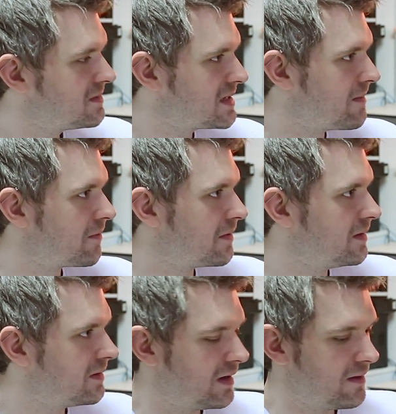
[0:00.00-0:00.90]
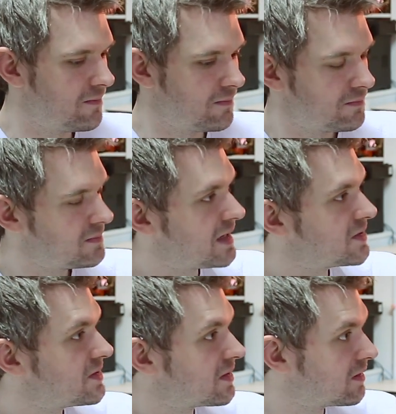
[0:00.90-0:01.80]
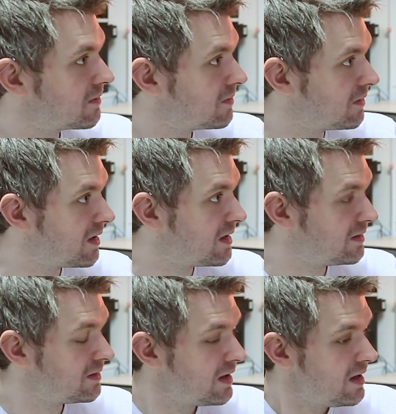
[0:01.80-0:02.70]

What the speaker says: temperate textures on the island.